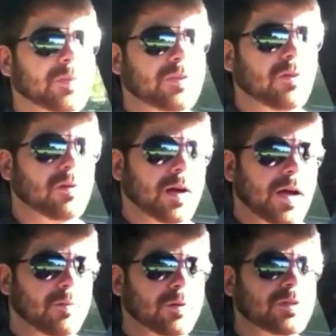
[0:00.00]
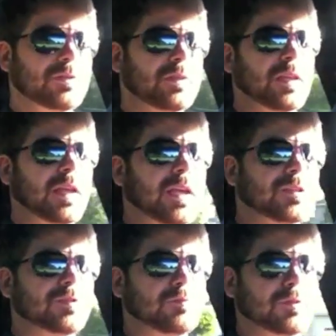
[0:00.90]
So I wish that the
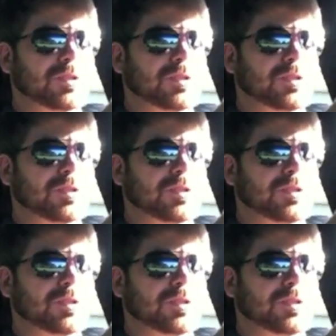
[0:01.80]
gauges were